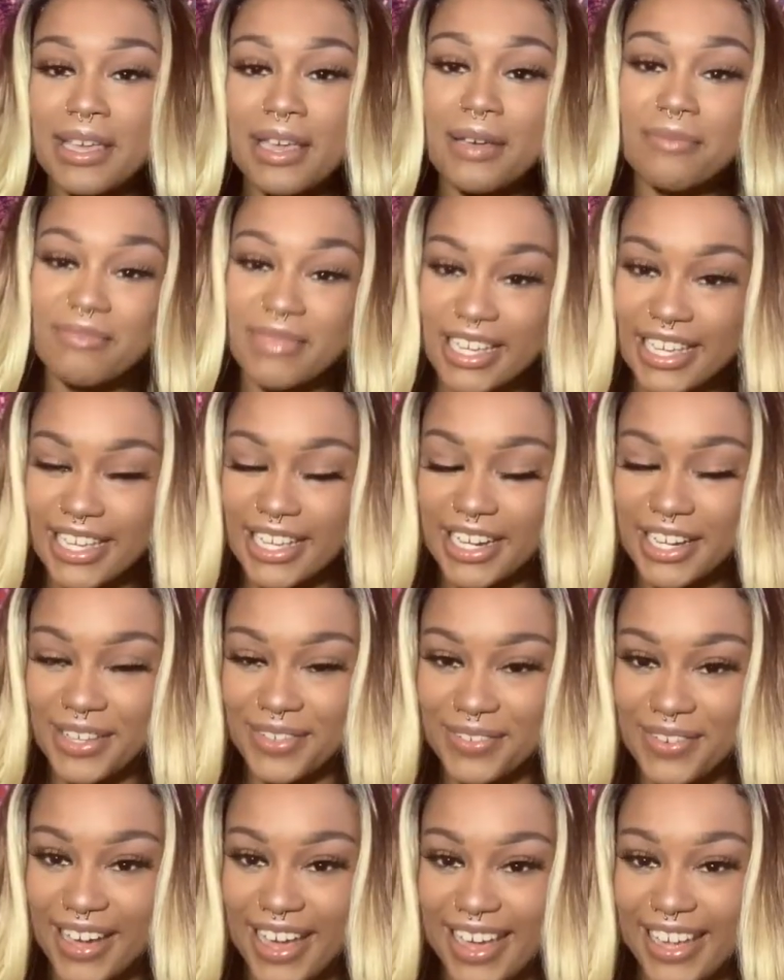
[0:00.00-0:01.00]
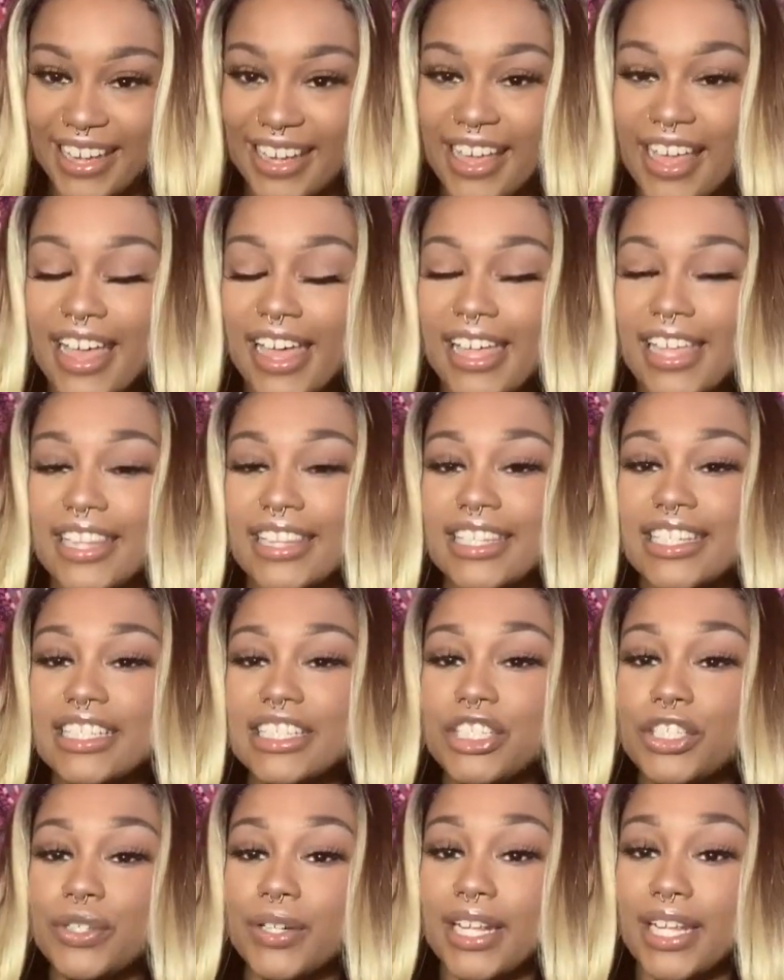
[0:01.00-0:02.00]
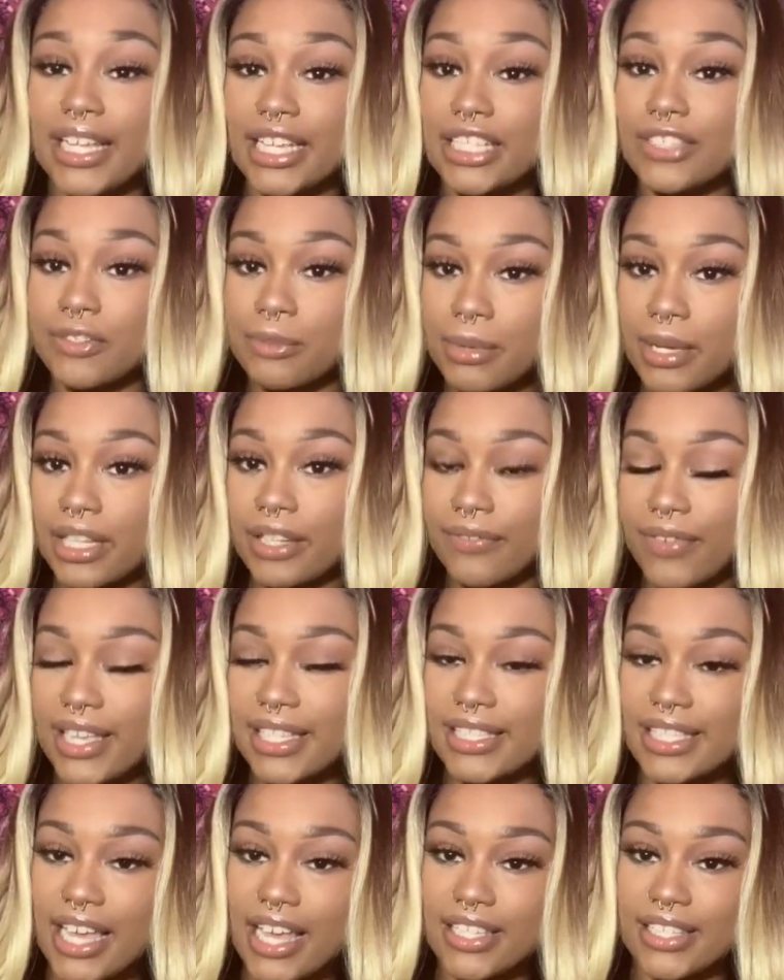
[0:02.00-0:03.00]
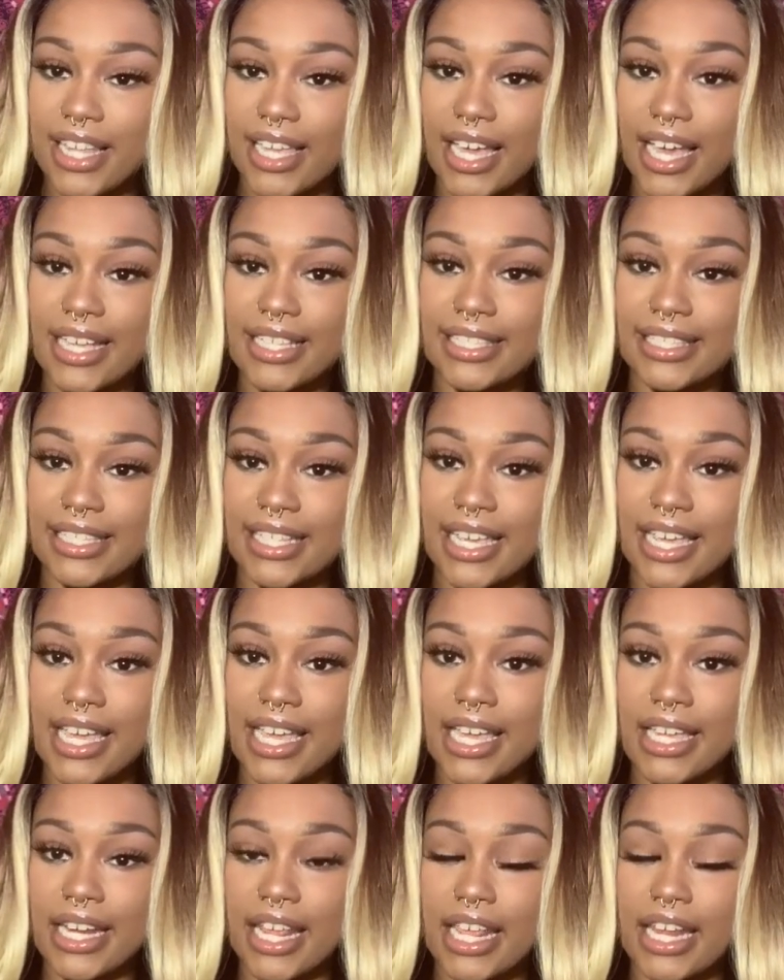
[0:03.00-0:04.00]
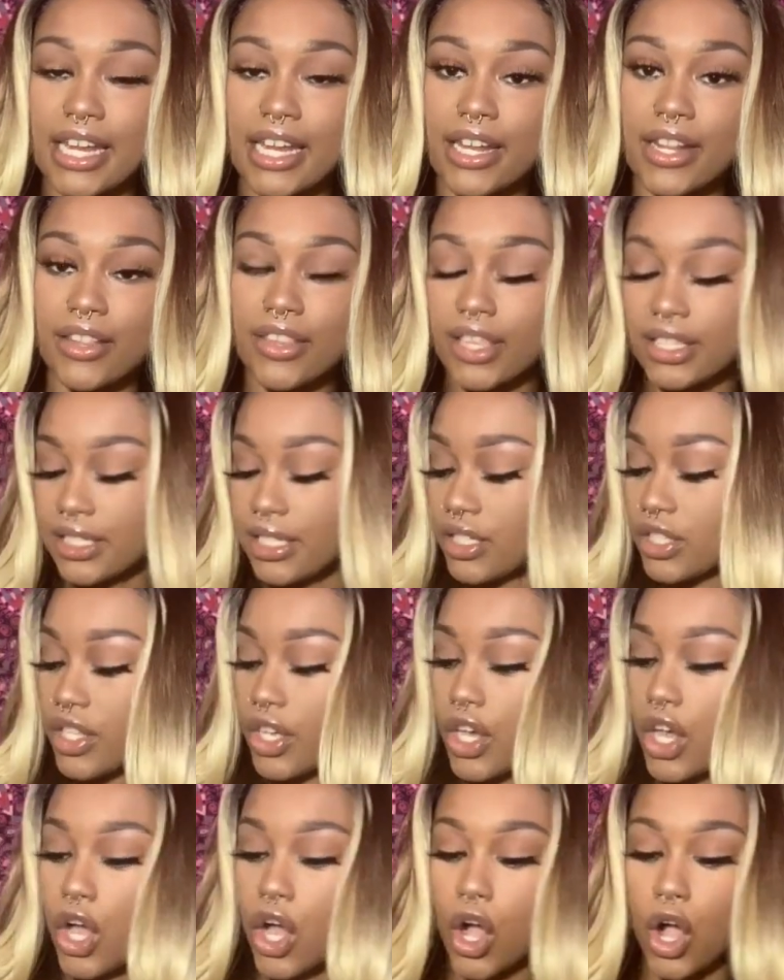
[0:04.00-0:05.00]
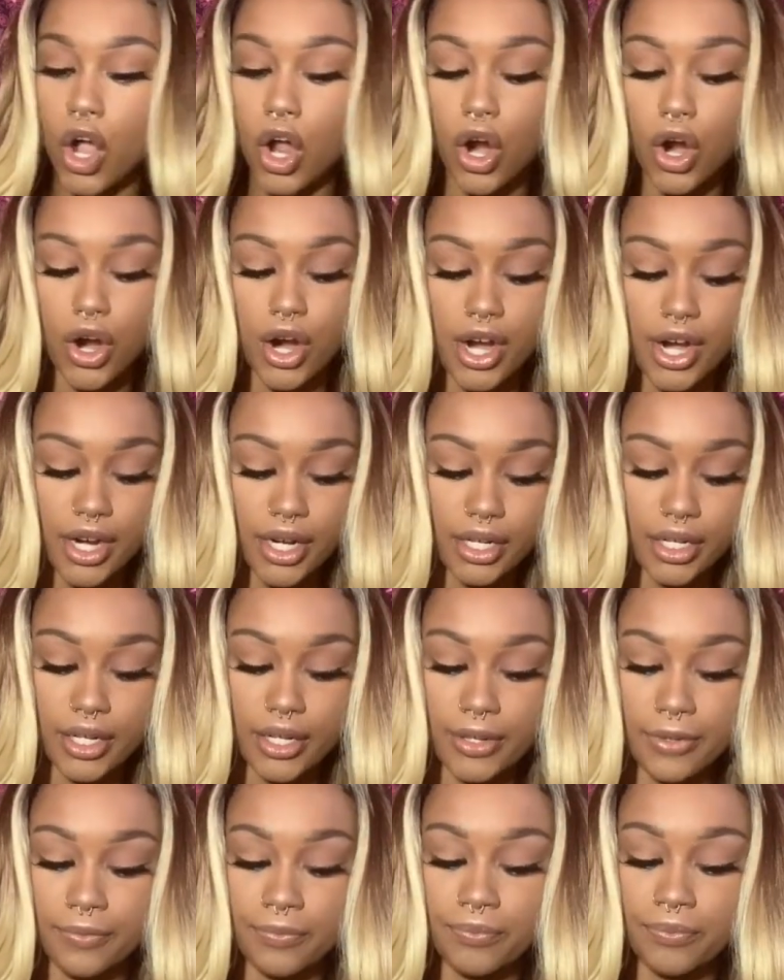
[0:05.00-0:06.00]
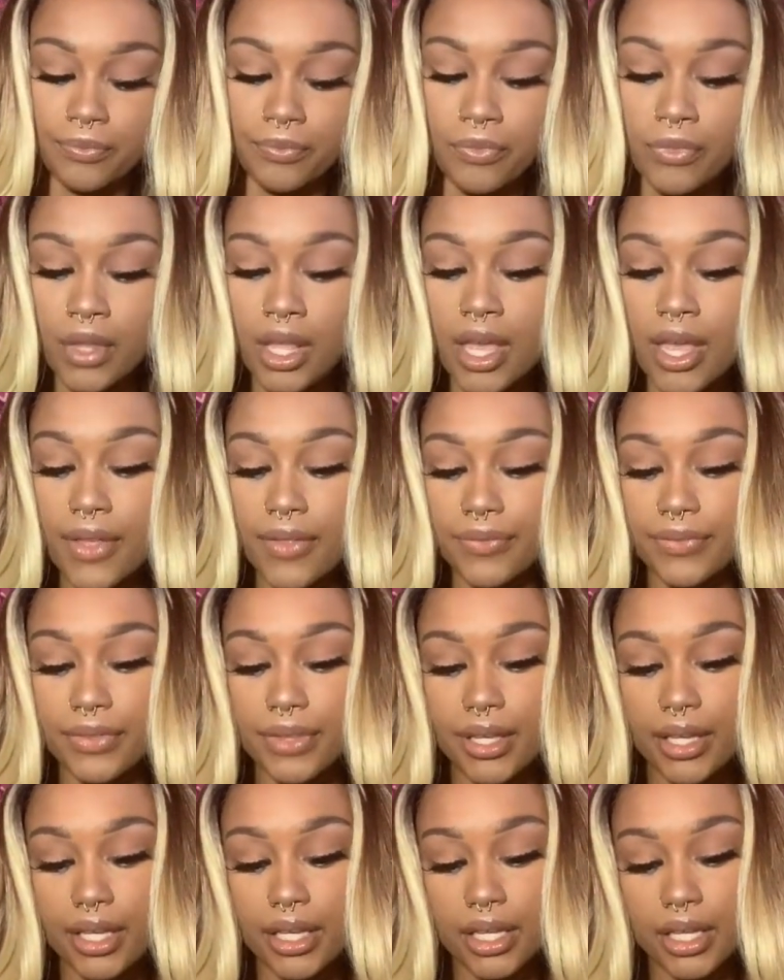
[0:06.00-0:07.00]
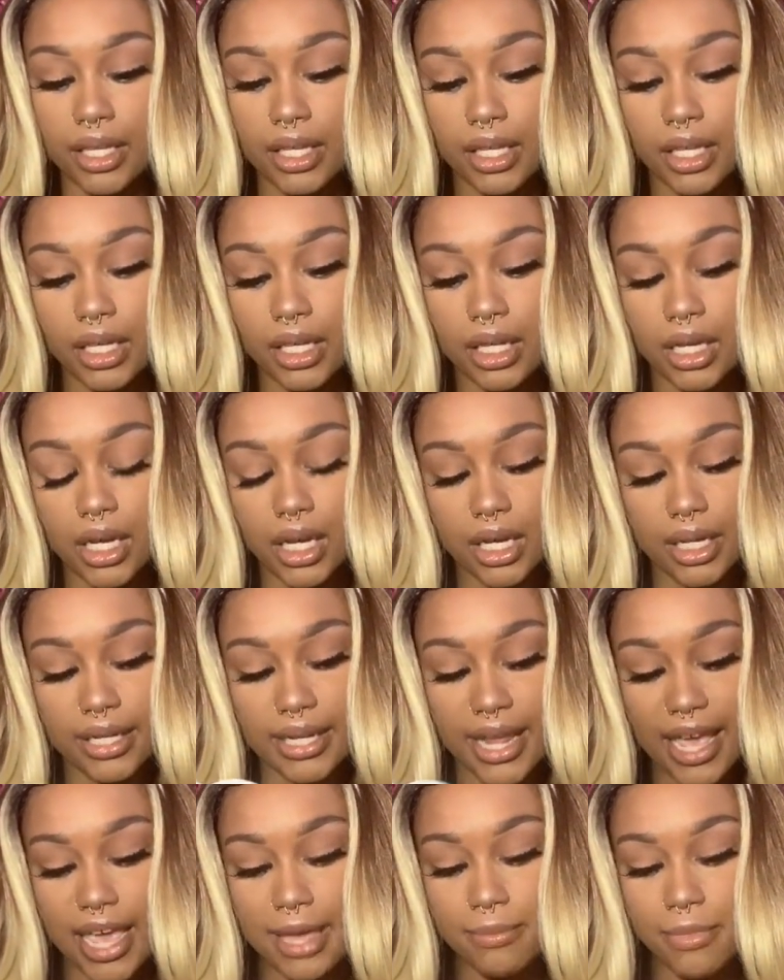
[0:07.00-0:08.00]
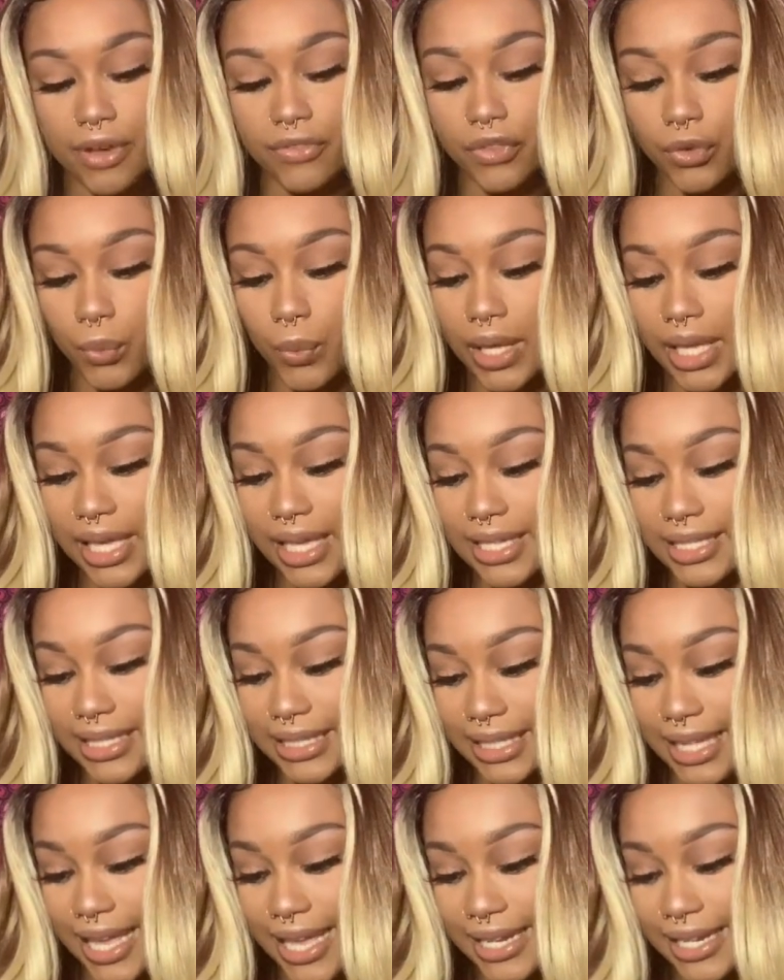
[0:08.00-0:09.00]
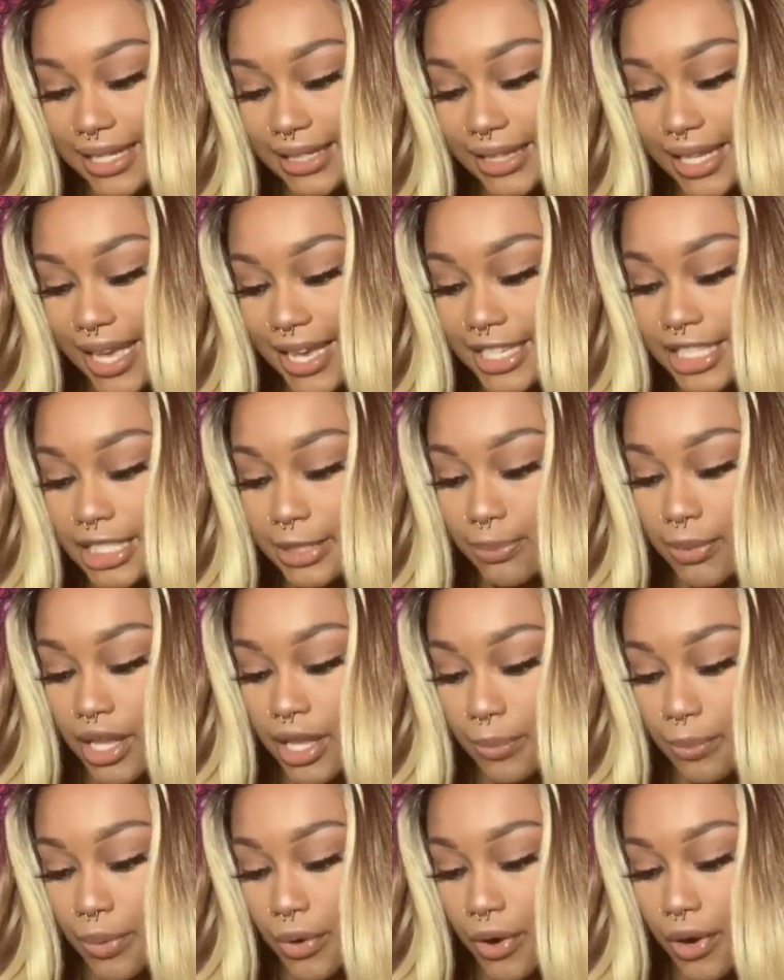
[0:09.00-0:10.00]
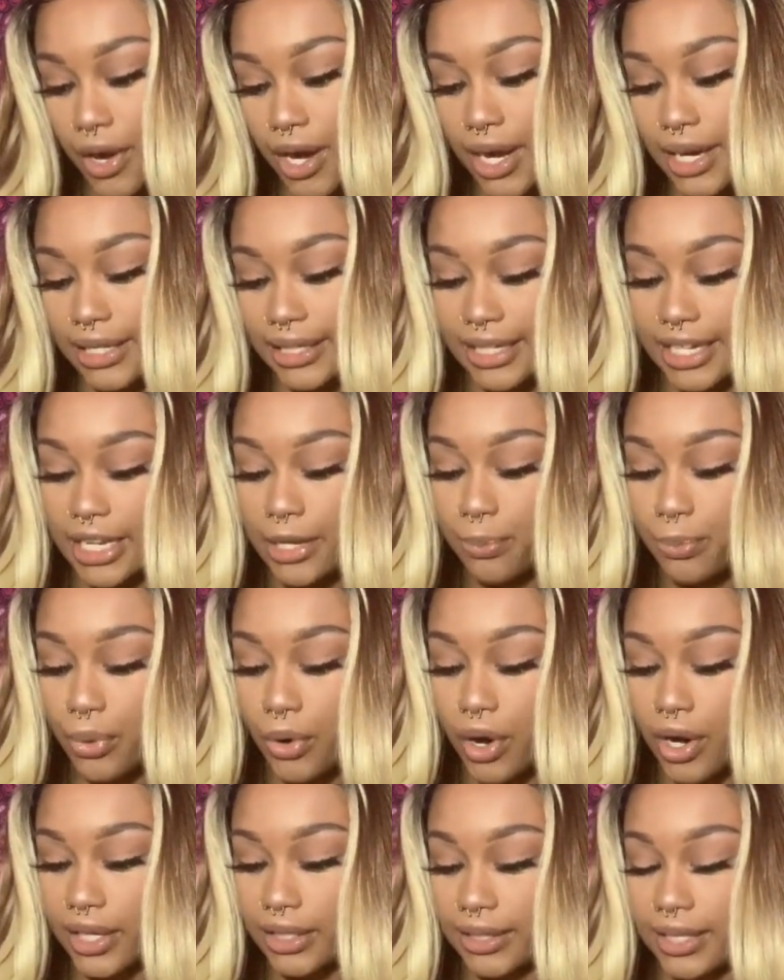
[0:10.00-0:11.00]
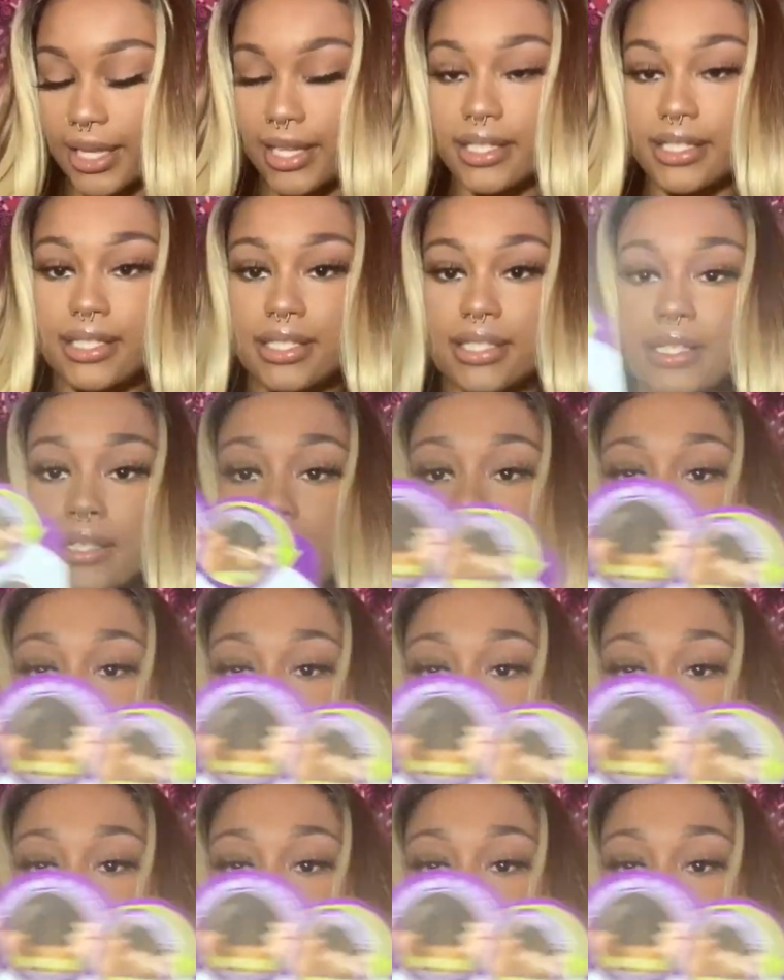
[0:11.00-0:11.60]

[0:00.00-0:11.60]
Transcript: But anyway, this unit is from Elevate Styles, like I said, and this is the card. The name of the wig is Lady Lace Spin Part, Deep Part Lace.